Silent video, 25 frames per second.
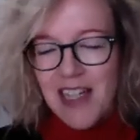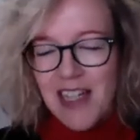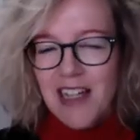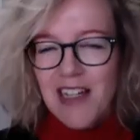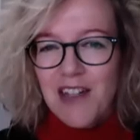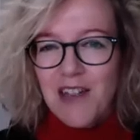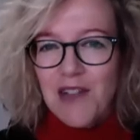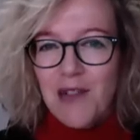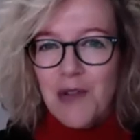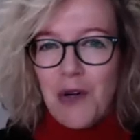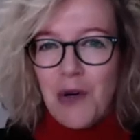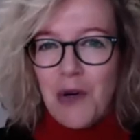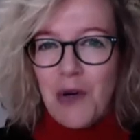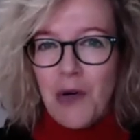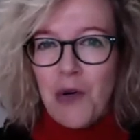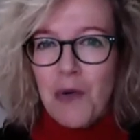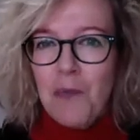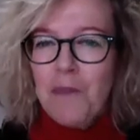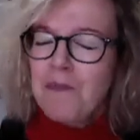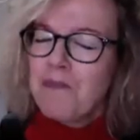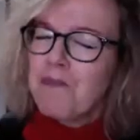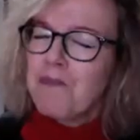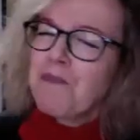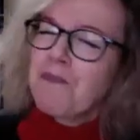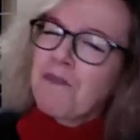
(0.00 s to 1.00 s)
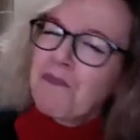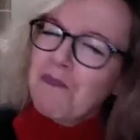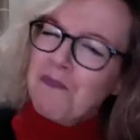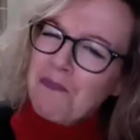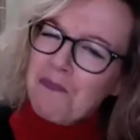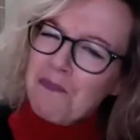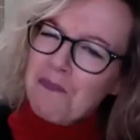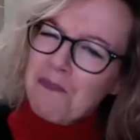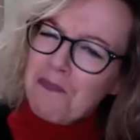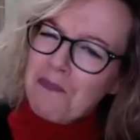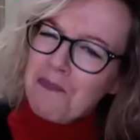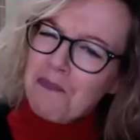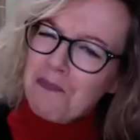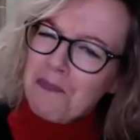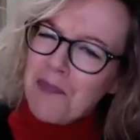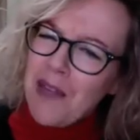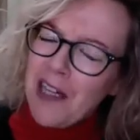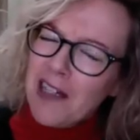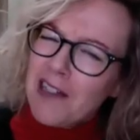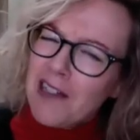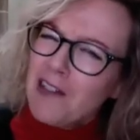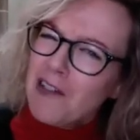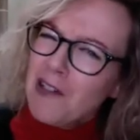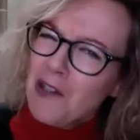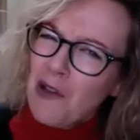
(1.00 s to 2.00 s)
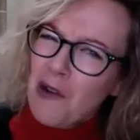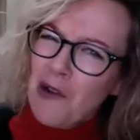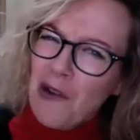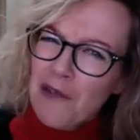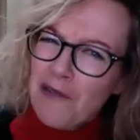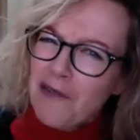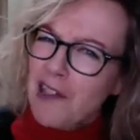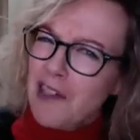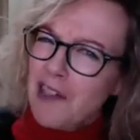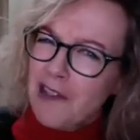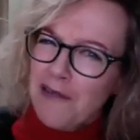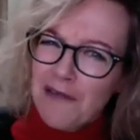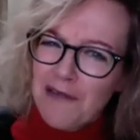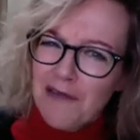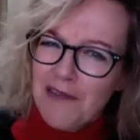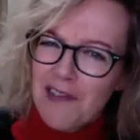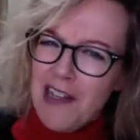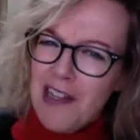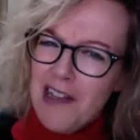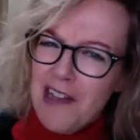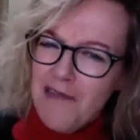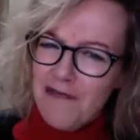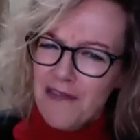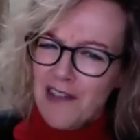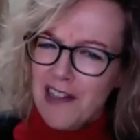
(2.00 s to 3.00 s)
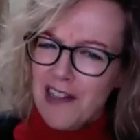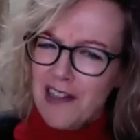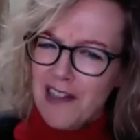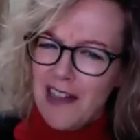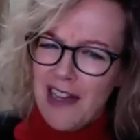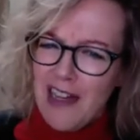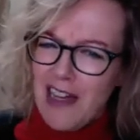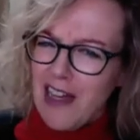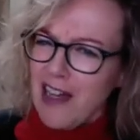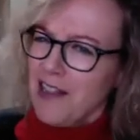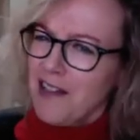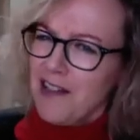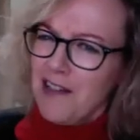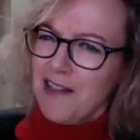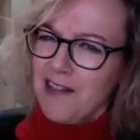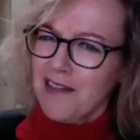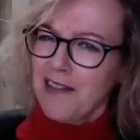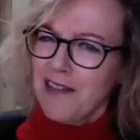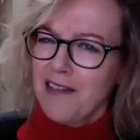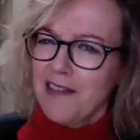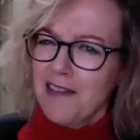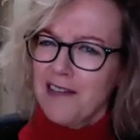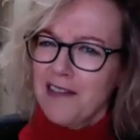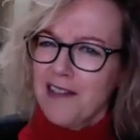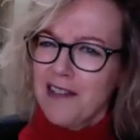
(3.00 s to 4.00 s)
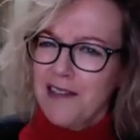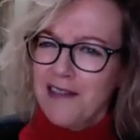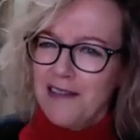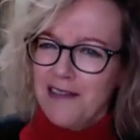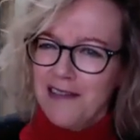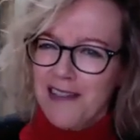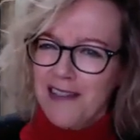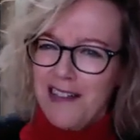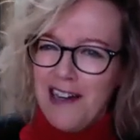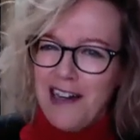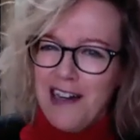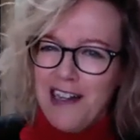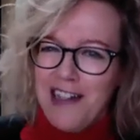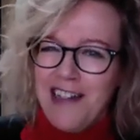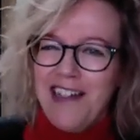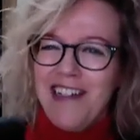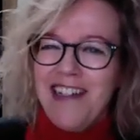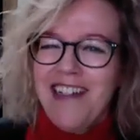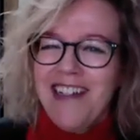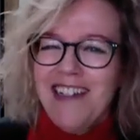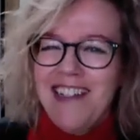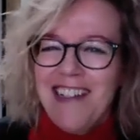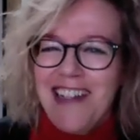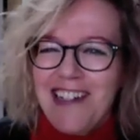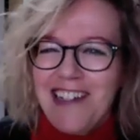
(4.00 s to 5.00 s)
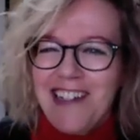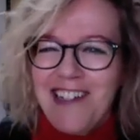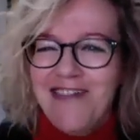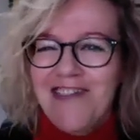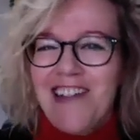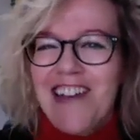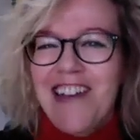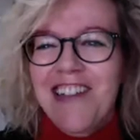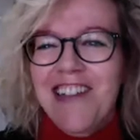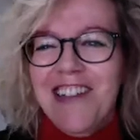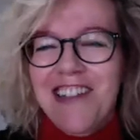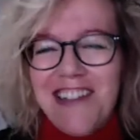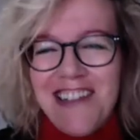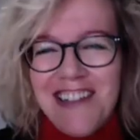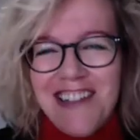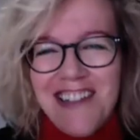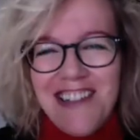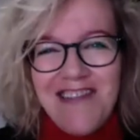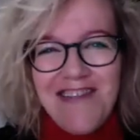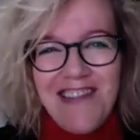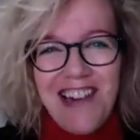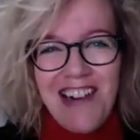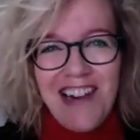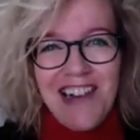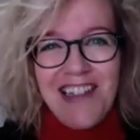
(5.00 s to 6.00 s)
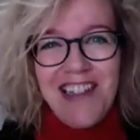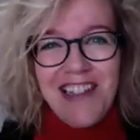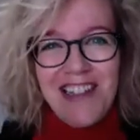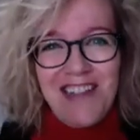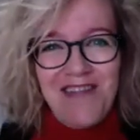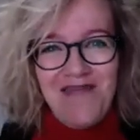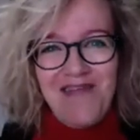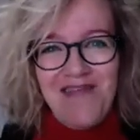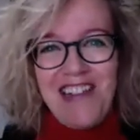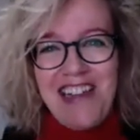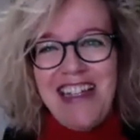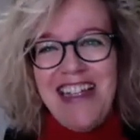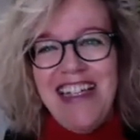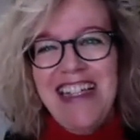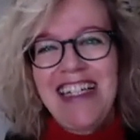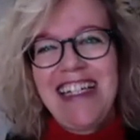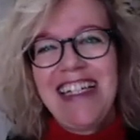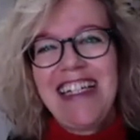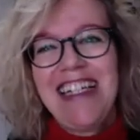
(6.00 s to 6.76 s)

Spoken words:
So I don't know if I've even answered the the question you asked me,